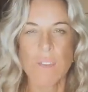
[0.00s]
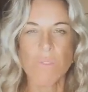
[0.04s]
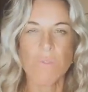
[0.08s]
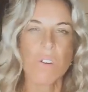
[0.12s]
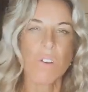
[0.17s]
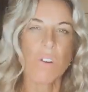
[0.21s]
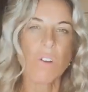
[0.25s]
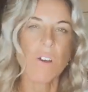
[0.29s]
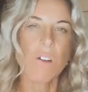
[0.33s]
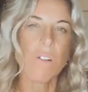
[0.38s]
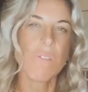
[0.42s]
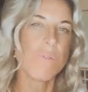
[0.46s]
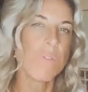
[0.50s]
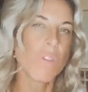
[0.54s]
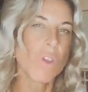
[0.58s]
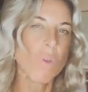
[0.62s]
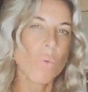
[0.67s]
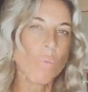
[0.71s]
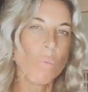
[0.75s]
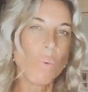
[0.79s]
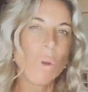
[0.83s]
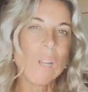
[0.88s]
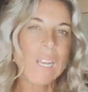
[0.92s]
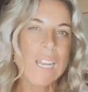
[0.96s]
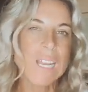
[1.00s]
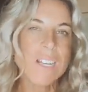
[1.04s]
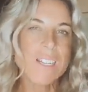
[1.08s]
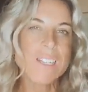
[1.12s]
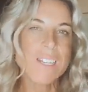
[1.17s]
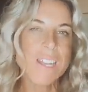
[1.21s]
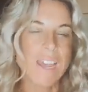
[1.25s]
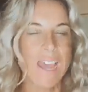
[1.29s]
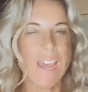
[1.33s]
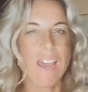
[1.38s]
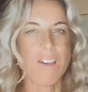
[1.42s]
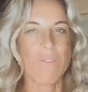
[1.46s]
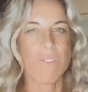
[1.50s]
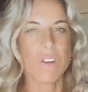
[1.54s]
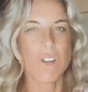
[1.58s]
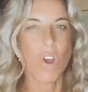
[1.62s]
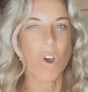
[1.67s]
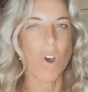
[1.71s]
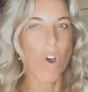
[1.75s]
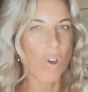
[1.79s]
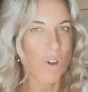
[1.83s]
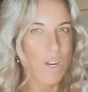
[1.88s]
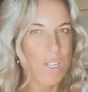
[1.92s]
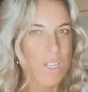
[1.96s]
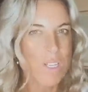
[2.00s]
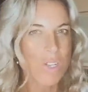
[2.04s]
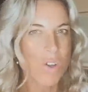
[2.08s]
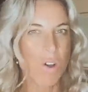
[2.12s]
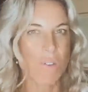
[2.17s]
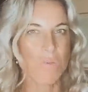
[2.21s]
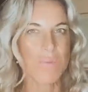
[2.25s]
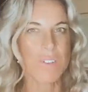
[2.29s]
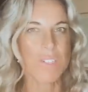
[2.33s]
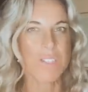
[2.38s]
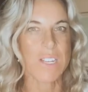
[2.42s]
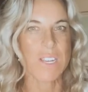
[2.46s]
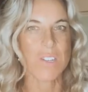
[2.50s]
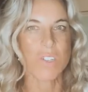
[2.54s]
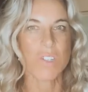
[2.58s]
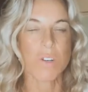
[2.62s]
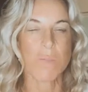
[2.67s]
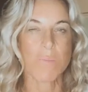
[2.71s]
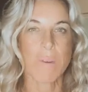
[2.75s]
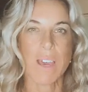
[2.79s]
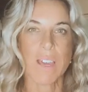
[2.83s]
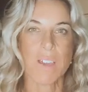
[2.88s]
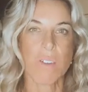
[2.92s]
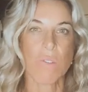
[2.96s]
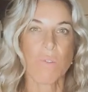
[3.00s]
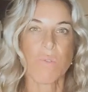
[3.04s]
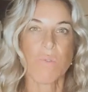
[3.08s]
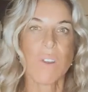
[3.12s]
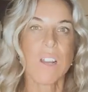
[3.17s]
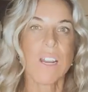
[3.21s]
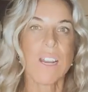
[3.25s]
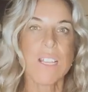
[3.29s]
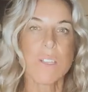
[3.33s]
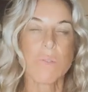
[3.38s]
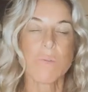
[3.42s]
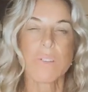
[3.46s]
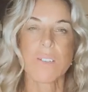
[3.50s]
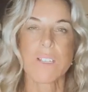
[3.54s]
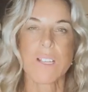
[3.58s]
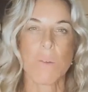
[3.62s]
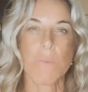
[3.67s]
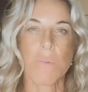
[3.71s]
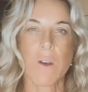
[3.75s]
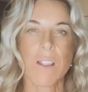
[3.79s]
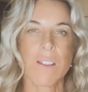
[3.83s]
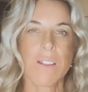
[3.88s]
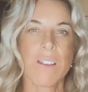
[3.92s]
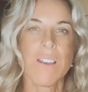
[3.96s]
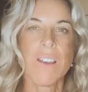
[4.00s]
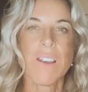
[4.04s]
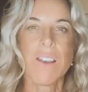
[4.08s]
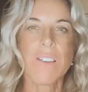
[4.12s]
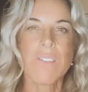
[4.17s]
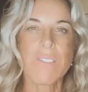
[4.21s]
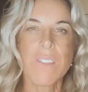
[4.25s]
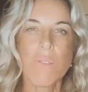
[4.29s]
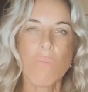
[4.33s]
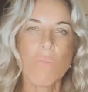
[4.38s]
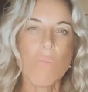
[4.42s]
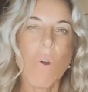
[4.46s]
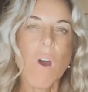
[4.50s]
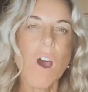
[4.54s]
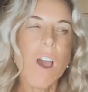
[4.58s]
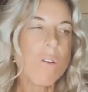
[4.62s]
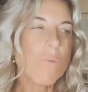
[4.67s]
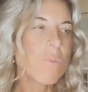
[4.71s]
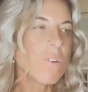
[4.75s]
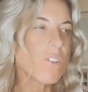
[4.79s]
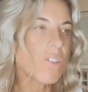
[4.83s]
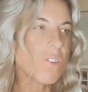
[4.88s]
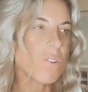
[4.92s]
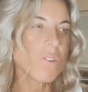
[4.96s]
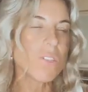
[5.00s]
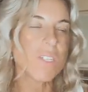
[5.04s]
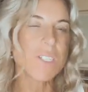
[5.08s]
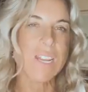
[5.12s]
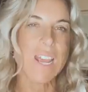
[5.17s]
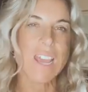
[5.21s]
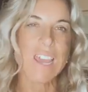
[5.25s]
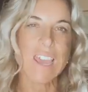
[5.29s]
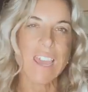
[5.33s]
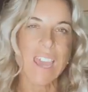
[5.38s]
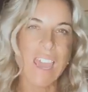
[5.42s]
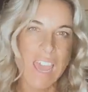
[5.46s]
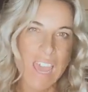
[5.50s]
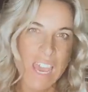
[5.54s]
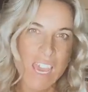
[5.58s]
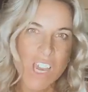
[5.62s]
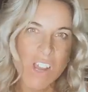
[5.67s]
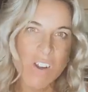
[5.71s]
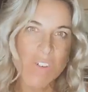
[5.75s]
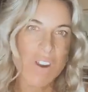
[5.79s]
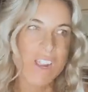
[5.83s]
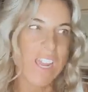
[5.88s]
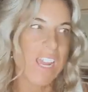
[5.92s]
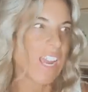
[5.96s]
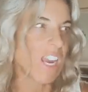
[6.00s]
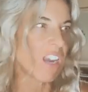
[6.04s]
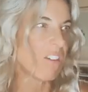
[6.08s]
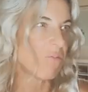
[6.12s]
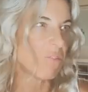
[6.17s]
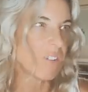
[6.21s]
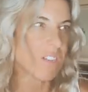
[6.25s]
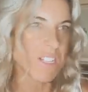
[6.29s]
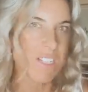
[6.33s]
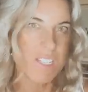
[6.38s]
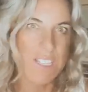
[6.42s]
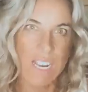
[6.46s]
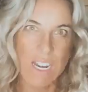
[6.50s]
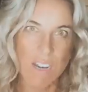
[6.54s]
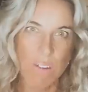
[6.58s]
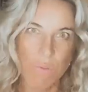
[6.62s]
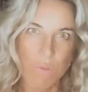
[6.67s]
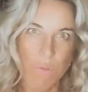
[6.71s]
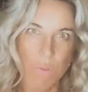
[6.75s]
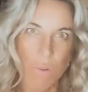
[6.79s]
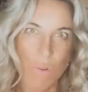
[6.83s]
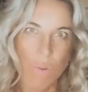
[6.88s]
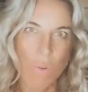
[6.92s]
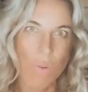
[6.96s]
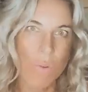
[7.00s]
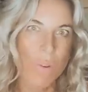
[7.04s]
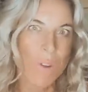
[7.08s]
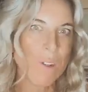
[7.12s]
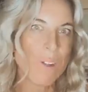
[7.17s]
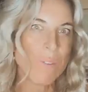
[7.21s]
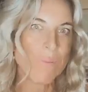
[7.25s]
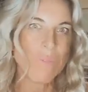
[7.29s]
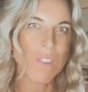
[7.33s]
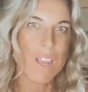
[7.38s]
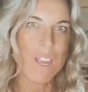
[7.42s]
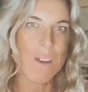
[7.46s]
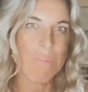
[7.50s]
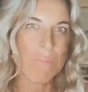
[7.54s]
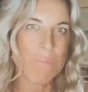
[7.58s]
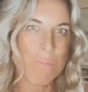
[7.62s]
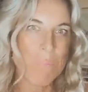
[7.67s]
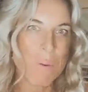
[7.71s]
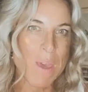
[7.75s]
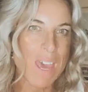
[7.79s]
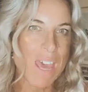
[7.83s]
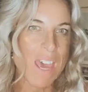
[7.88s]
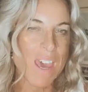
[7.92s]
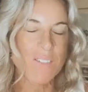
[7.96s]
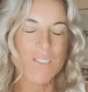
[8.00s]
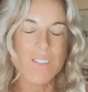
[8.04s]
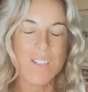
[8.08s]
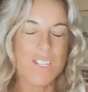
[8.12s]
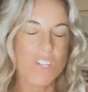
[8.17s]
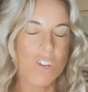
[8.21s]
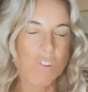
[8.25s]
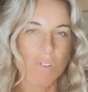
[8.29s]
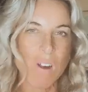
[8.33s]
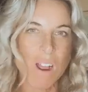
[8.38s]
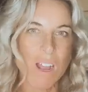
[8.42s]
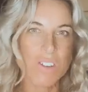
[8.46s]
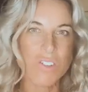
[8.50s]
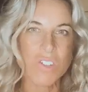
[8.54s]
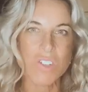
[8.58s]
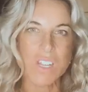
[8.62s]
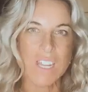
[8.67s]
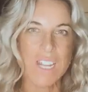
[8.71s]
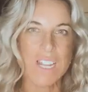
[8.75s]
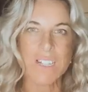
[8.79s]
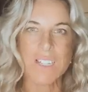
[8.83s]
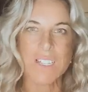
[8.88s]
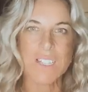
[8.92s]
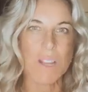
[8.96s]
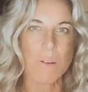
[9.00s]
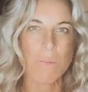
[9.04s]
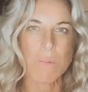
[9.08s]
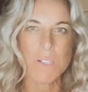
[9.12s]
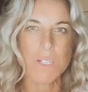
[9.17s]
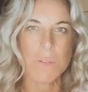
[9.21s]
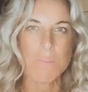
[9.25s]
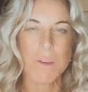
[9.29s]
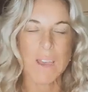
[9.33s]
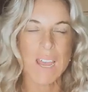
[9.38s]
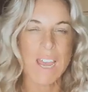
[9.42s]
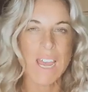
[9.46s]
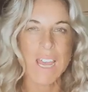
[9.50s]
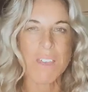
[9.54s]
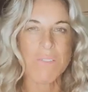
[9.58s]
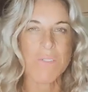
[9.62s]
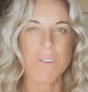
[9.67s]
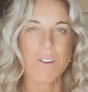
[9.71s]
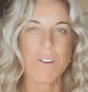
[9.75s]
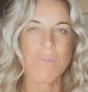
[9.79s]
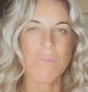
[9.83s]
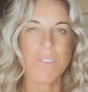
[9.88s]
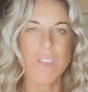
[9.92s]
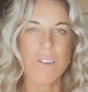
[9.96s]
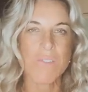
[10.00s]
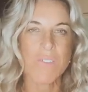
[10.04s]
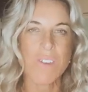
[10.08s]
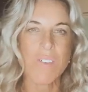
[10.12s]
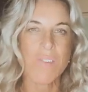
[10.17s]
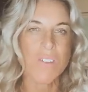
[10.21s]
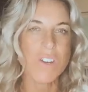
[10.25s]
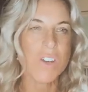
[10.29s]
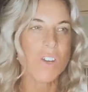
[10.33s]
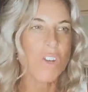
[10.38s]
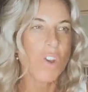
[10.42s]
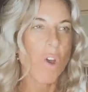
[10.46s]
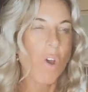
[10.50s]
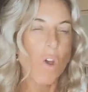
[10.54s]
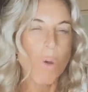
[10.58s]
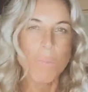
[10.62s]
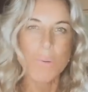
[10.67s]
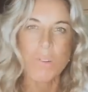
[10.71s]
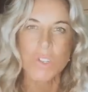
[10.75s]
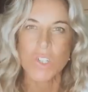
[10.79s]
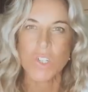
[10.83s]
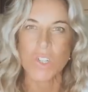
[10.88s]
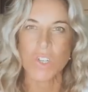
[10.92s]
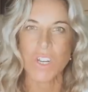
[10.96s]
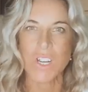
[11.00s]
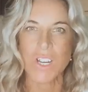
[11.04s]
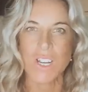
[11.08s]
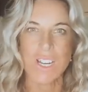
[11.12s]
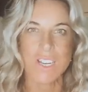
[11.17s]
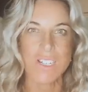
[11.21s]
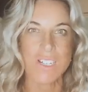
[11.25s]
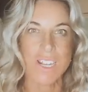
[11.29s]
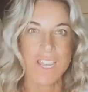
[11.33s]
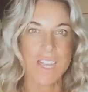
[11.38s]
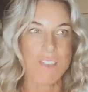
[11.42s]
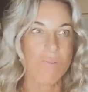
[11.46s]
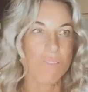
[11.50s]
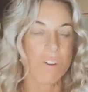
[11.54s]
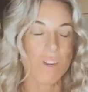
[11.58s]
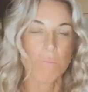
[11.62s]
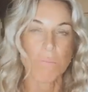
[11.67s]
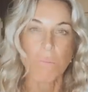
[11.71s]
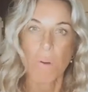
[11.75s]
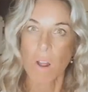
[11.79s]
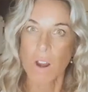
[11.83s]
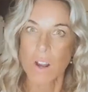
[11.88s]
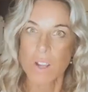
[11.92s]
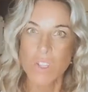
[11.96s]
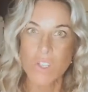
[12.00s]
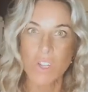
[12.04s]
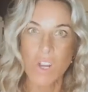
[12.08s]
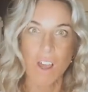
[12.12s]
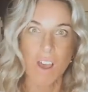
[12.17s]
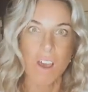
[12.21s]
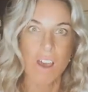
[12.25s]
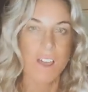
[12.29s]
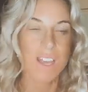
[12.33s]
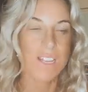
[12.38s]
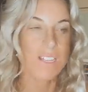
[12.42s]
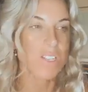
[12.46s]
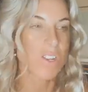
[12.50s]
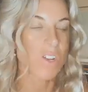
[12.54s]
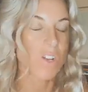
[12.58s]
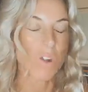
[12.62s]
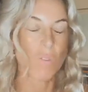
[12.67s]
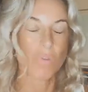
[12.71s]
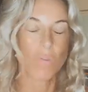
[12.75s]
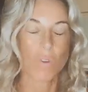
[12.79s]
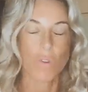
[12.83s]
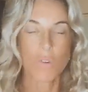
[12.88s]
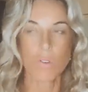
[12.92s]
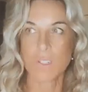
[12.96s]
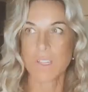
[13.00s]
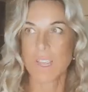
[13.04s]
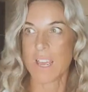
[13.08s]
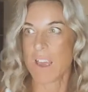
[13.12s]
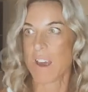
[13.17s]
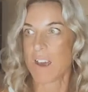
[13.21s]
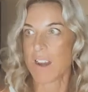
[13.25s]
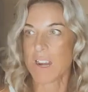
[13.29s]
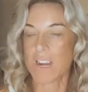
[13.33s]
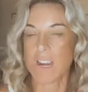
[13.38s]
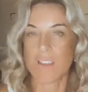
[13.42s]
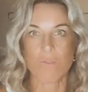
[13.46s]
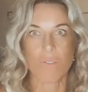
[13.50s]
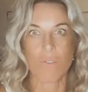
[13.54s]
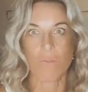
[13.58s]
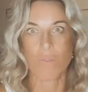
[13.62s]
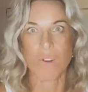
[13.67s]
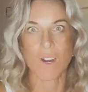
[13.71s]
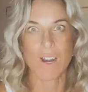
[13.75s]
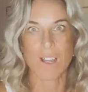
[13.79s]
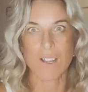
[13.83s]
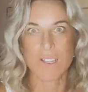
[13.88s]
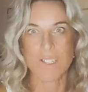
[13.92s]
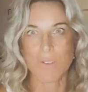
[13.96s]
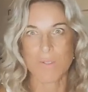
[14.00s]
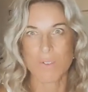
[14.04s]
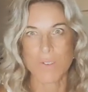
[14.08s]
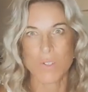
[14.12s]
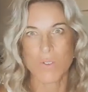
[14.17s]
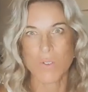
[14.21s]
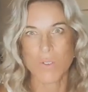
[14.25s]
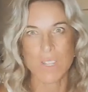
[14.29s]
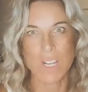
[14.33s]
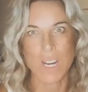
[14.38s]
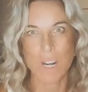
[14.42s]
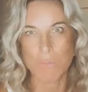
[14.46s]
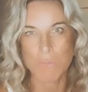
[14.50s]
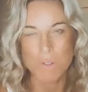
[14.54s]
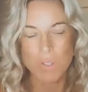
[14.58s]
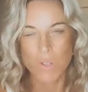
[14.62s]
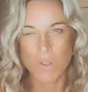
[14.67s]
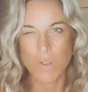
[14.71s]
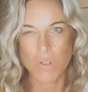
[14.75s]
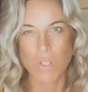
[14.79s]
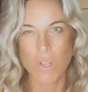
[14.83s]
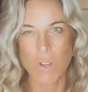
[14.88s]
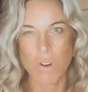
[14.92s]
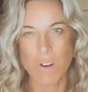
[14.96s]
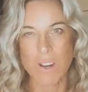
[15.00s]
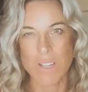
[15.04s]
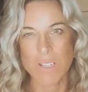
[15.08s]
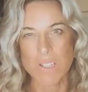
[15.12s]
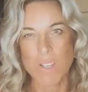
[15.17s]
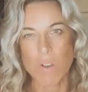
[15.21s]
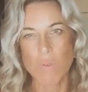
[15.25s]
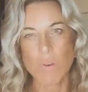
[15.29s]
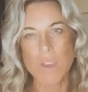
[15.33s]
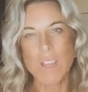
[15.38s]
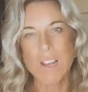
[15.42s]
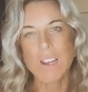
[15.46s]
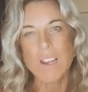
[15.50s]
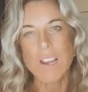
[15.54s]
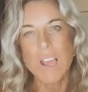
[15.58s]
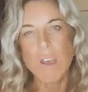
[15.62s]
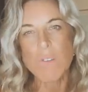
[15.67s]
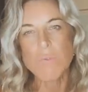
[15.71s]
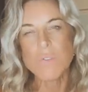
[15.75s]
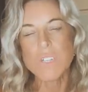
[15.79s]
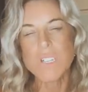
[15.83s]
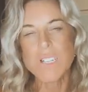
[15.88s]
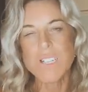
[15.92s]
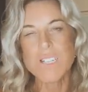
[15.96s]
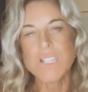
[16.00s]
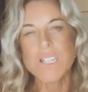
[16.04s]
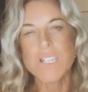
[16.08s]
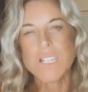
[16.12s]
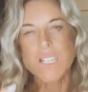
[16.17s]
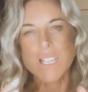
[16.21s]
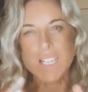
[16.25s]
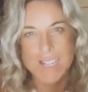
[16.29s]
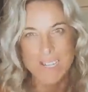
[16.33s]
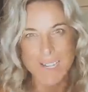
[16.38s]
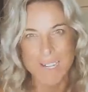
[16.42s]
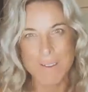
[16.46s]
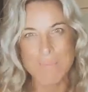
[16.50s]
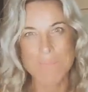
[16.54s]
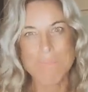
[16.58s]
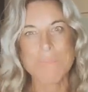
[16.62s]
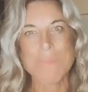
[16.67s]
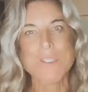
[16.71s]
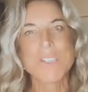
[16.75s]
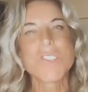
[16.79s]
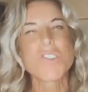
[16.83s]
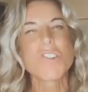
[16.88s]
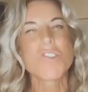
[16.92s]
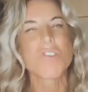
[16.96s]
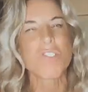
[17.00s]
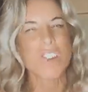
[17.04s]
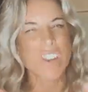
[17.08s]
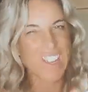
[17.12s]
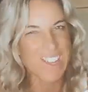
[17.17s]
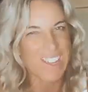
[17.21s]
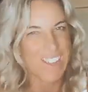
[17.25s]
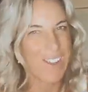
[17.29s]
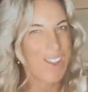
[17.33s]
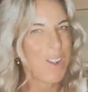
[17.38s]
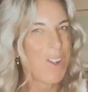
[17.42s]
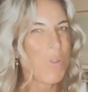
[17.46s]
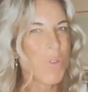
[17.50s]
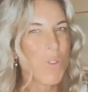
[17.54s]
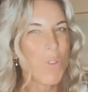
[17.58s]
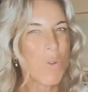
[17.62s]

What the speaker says: If you're not willing to have an honest conversation about your feelings with someone, then why would you stay angry and resentful and bear this grudge against someone's behavior if they've given no opportunity to even apologize or say, I didn't even realize I was doing that, I'm so sorry. So we love to sit in misery.